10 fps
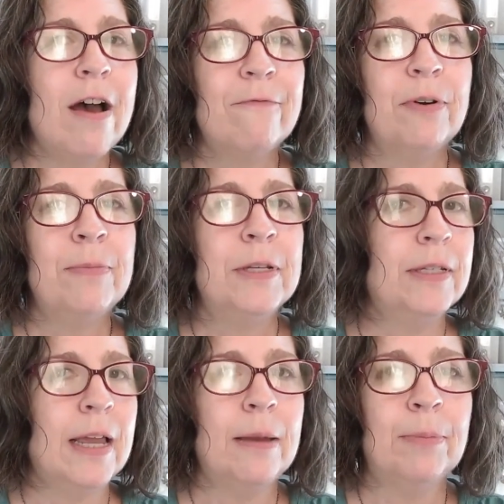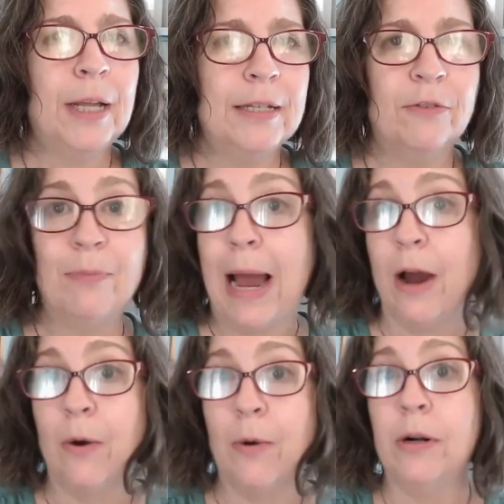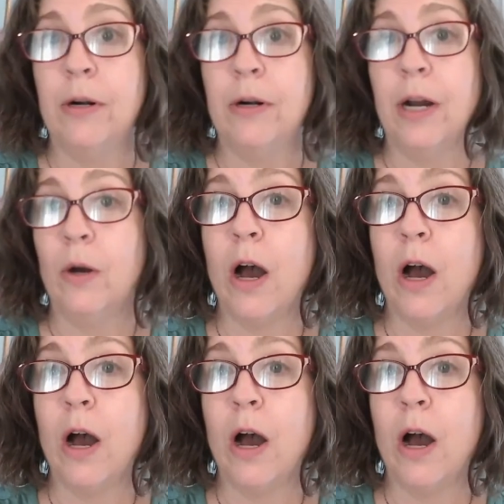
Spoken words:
not from the same place of power